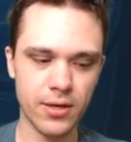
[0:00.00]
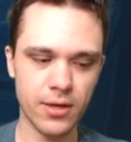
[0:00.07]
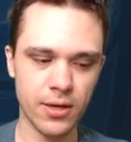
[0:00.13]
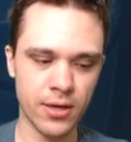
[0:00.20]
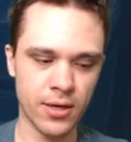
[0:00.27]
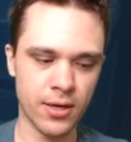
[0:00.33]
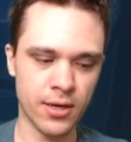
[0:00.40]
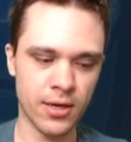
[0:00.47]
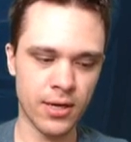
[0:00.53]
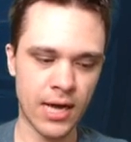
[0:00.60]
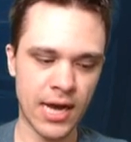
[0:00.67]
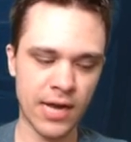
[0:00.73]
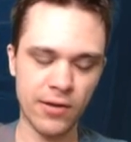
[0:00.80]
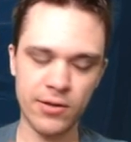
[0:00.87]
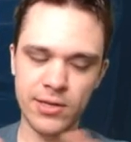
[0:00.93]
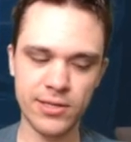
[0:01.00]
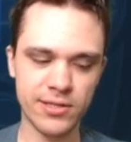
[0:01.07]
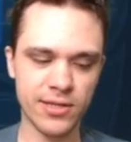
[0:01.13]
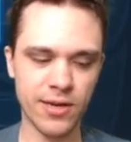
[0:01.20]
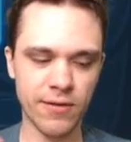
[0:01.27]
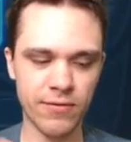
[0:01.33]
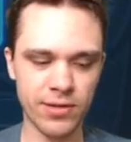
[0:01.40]
Uh, I only
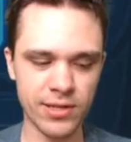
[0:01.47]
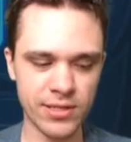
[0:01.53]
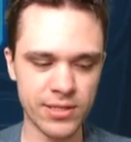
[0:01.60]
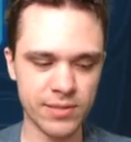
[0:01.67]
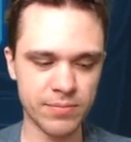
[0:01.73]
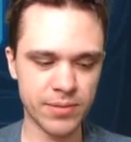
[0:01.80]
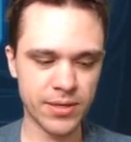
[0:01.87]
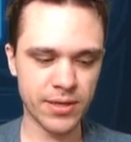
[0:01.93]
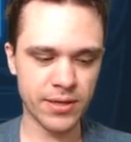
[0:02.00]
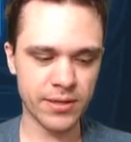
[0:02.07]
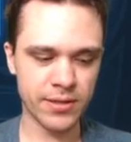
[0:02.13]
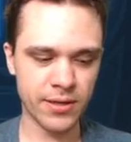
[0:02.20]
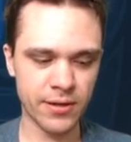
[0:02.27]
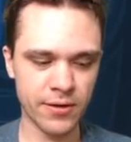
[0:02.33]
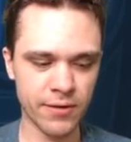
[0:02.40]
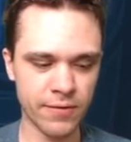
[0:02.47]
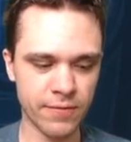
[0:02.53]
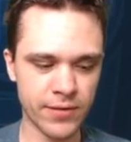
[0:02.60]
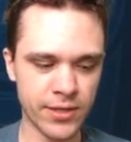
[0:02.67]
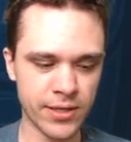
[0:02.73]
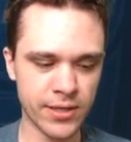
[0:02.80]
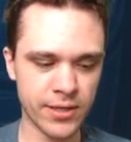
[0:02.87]
discovered this because
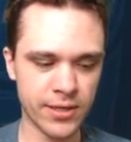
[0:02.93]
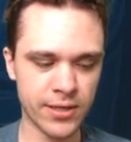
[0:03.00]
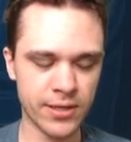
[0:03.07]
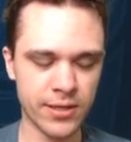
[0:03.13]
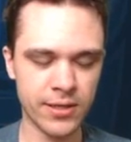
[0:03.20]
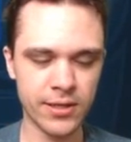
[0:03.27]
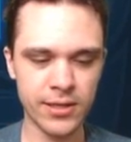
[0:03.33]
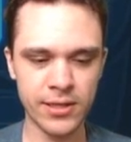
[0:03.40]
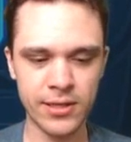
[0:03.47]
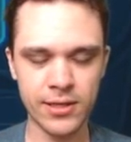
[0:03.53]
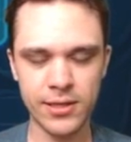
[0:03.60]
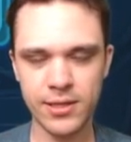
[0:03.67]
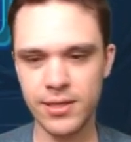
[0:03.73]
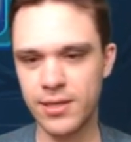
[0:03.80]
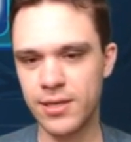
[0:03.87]
of the uh, the